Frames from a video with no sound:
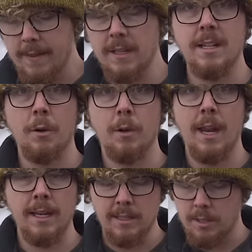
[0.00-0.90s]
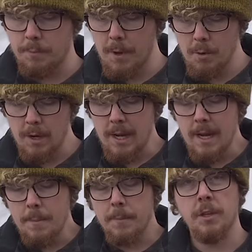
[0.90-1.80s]
that's now connected to the boat
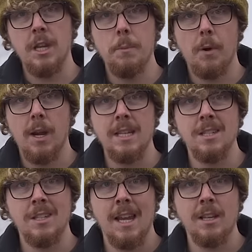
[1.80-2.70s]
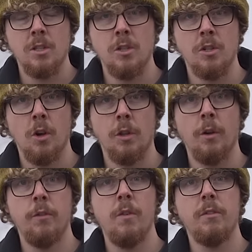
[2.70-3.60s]
but the deeper isn't yet turned on
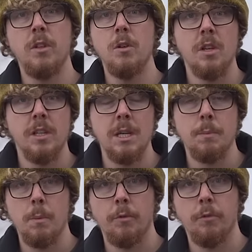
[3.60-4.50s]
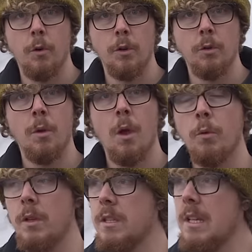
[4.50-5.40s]
now if you've ever used a deeper before you'll
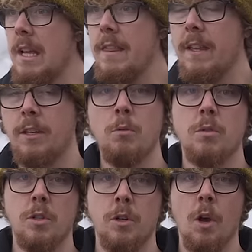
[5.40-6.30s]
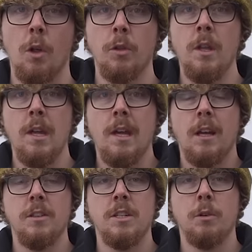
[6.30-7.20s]
know that they don't turn on
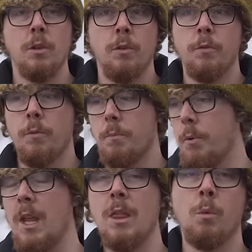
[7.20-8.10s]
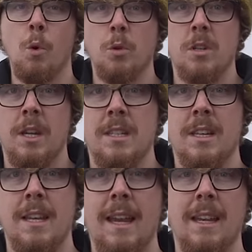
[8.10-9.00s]
until you've put it in the water and it's
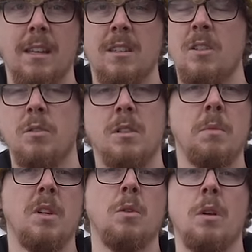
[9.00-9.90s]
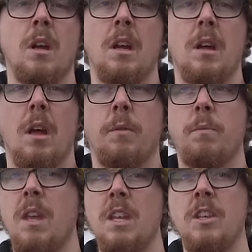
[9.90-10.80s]
connected. It's got something called a, a,
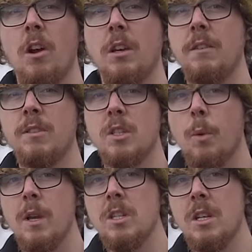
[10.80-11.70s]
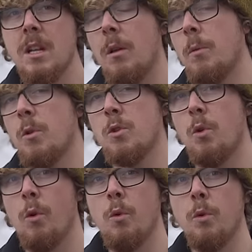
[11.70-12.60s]
inductive switch in it and I'm not
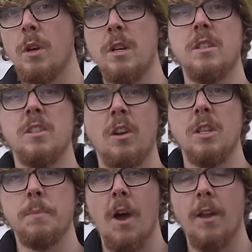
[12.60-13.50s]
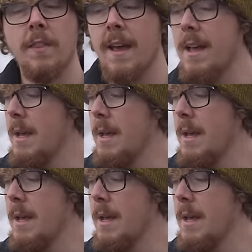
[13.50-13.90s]
sure all the science behind that,